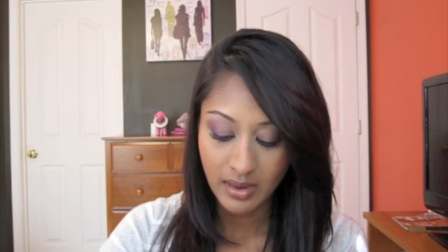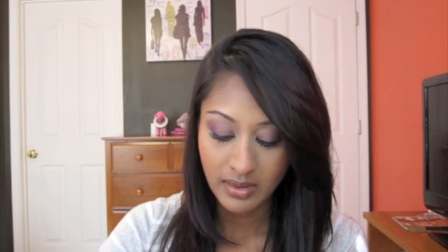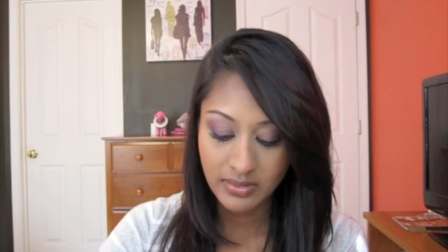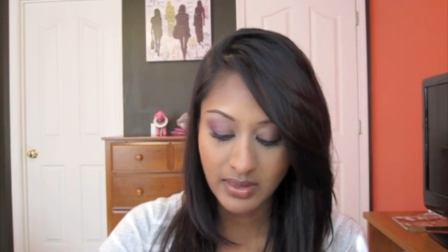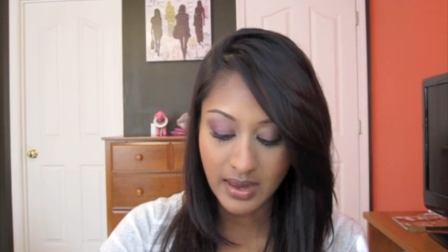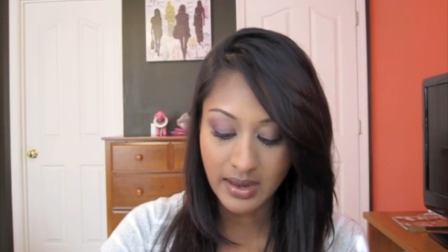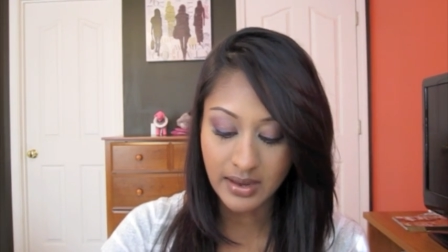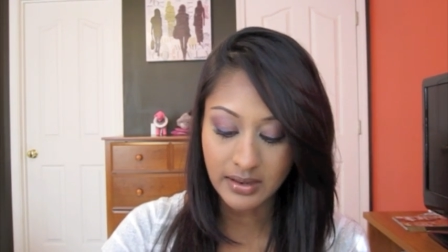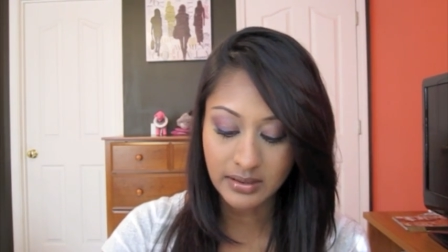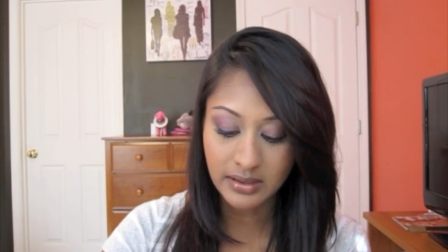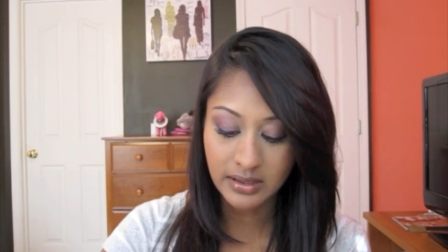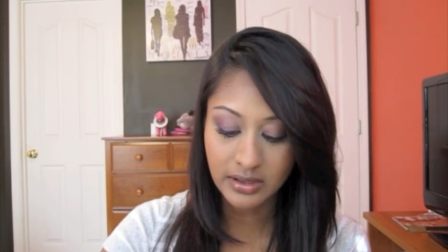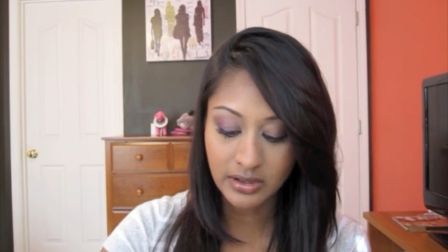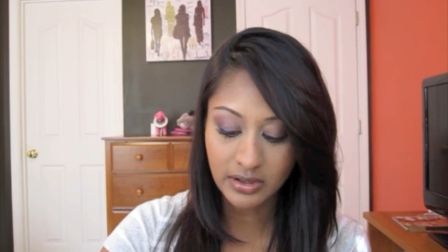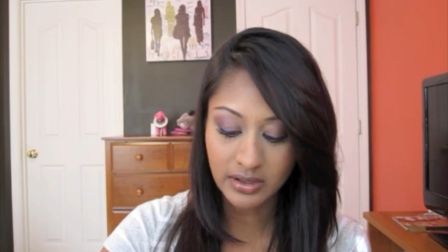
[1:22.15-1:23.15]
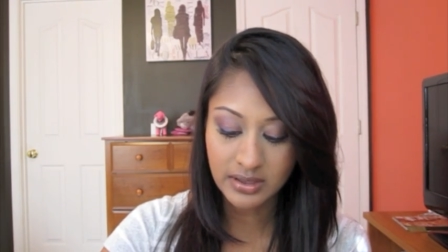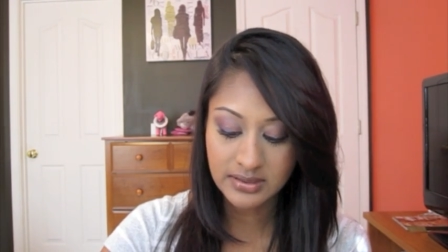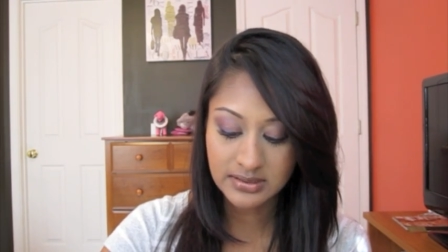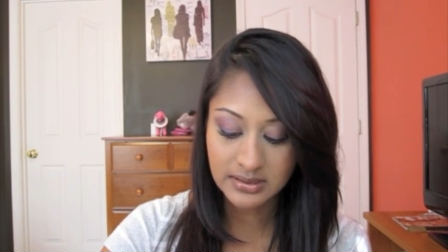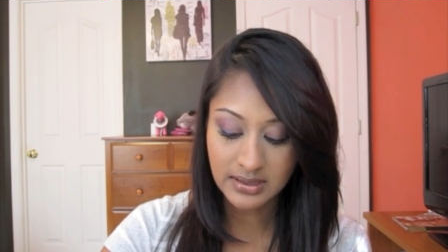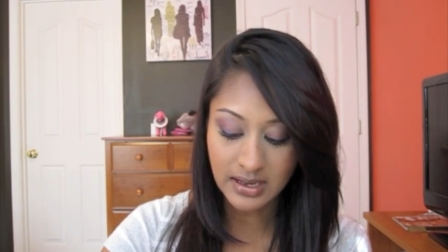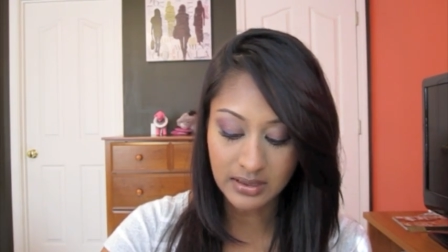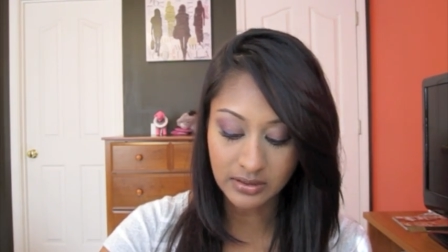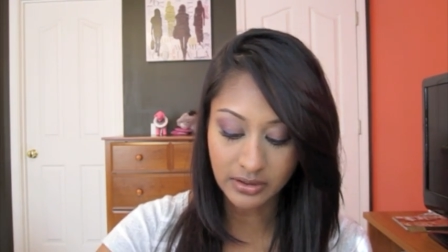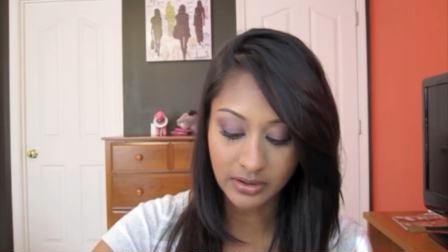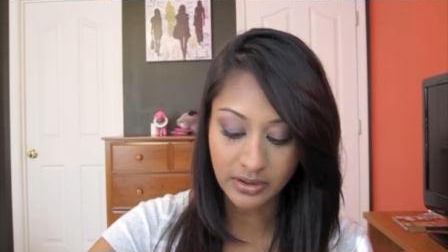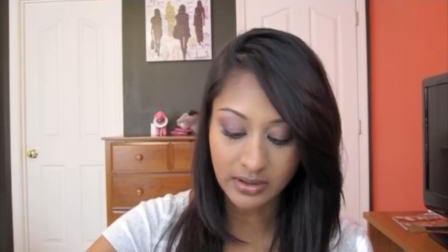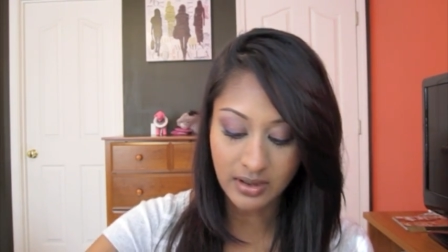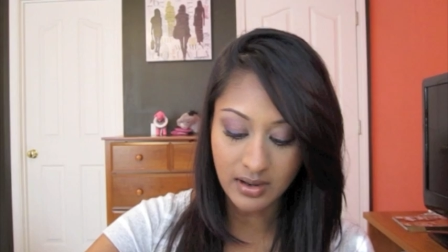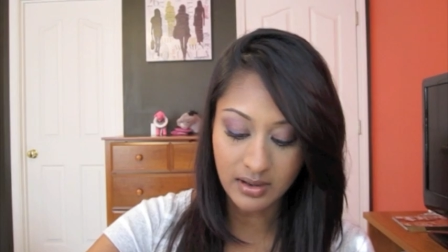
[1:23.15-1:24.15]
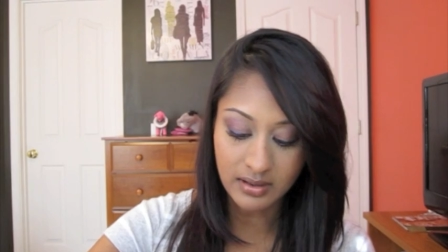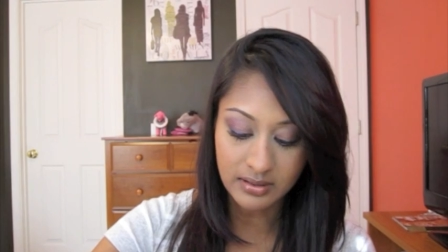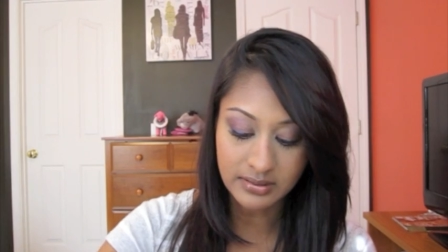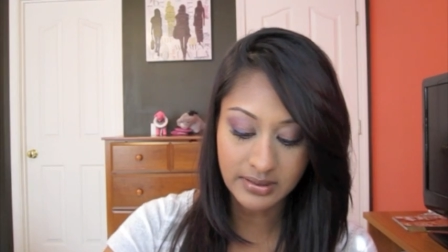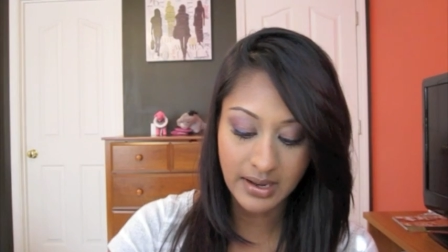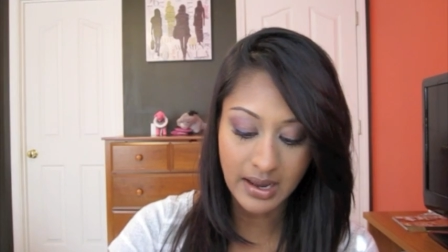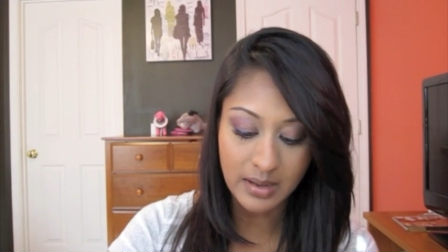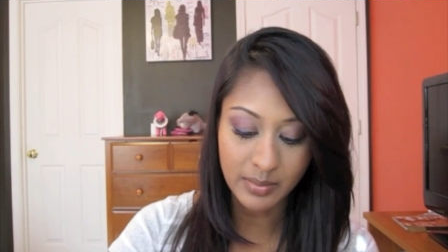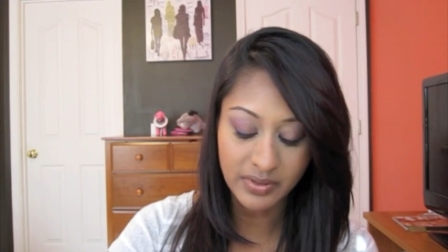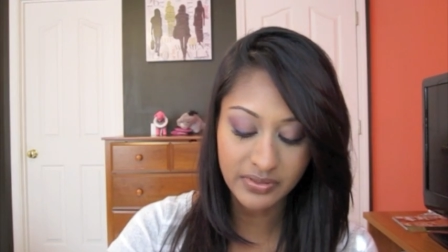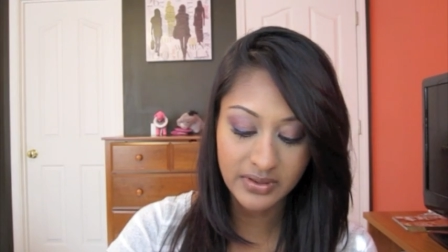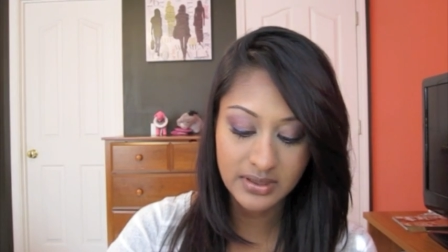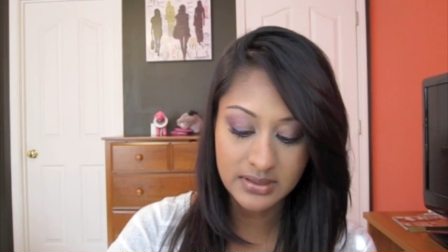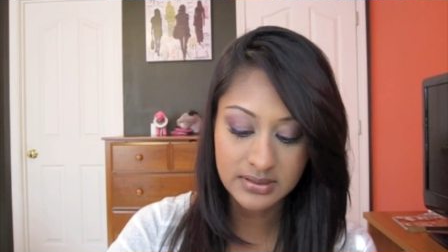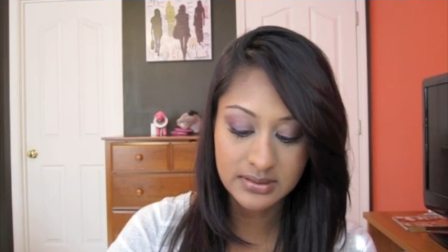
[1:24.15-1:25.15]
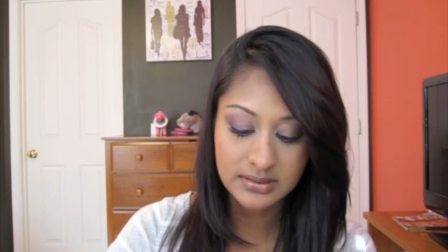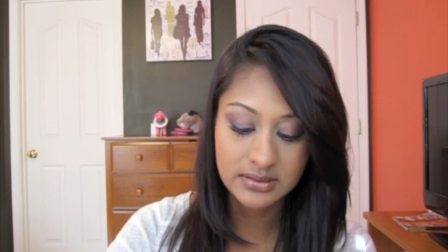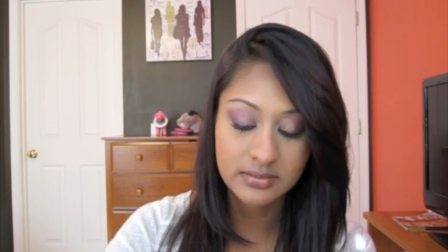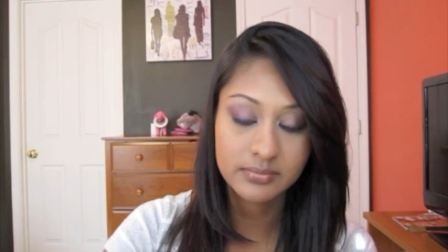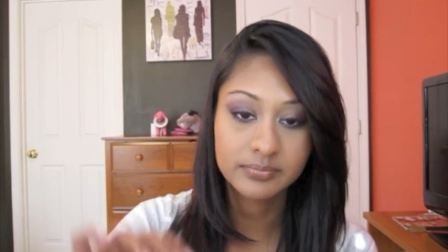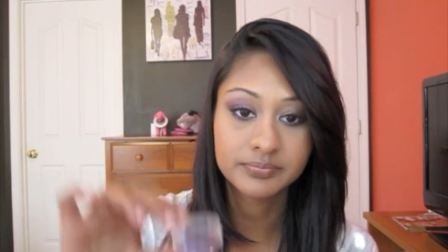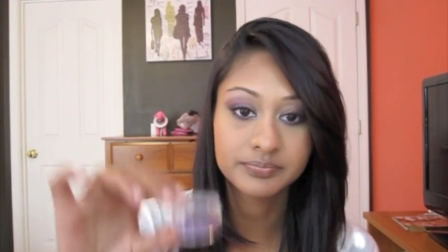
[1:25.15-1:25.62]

Then here is a color called Amethyst.